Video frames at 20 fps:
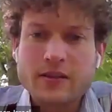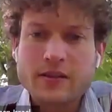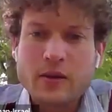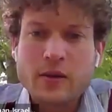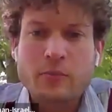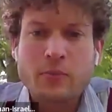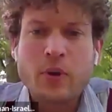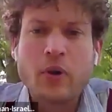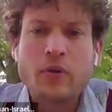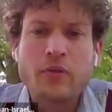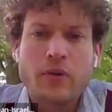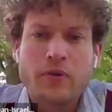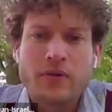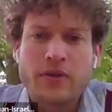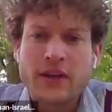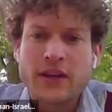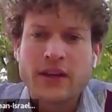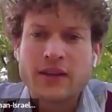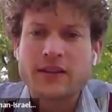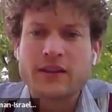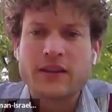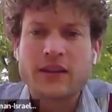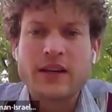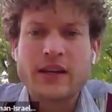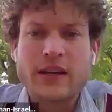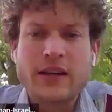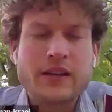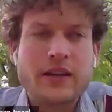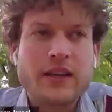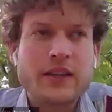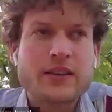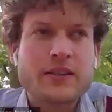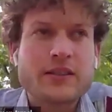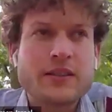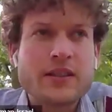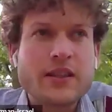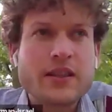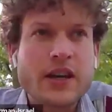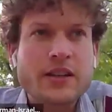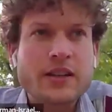Both of that.
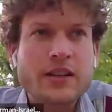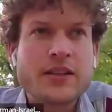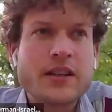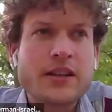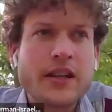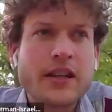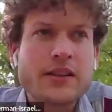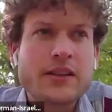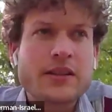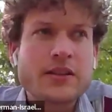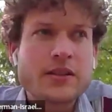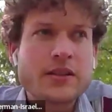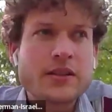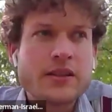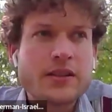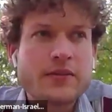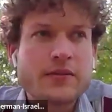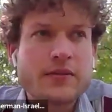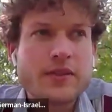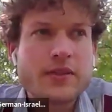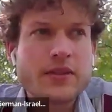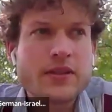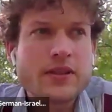I think like the